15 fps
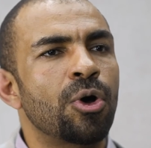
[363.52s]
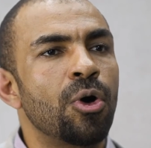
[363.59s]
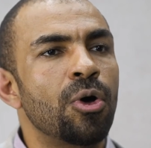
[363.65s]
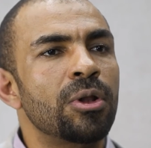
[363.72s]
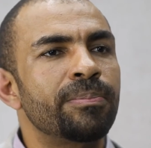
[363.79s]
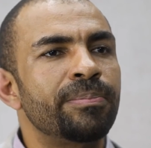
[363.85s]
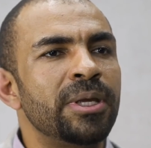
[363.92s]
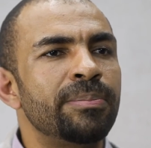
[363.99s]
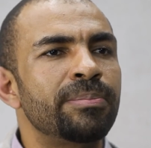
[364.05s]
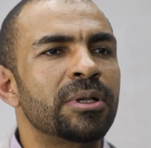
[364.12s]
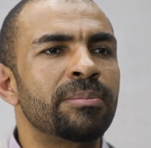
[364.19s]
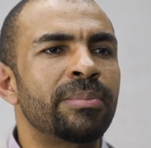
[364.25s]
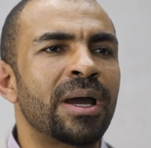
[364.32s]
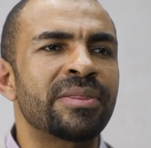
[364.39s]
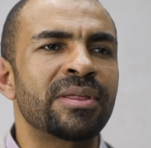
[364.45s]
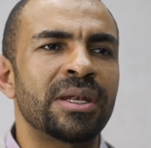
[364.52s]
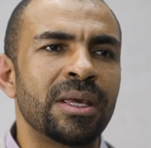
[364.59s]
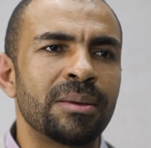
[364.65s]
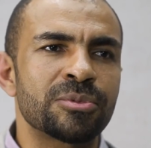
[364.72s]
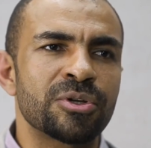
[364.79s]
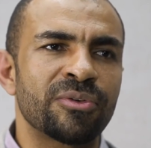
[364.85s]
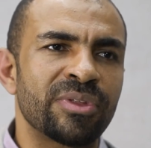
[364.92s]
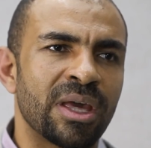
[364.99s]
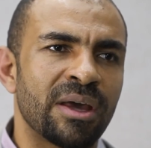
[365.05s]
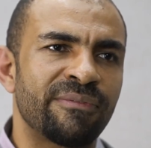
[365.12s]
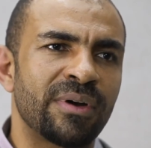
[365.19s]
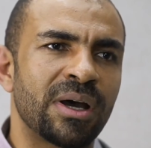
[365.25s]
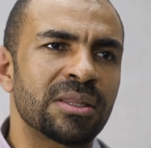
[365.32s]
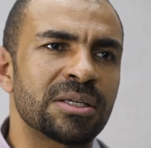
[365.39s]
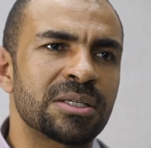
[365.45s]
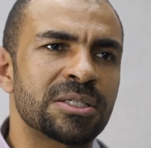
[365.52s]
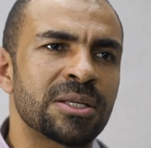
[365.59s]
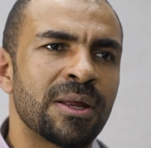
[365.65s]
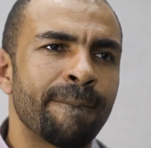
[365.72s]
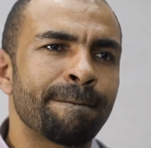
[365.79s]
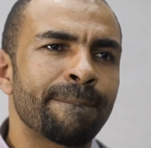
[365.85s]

call people by the names of their fathers.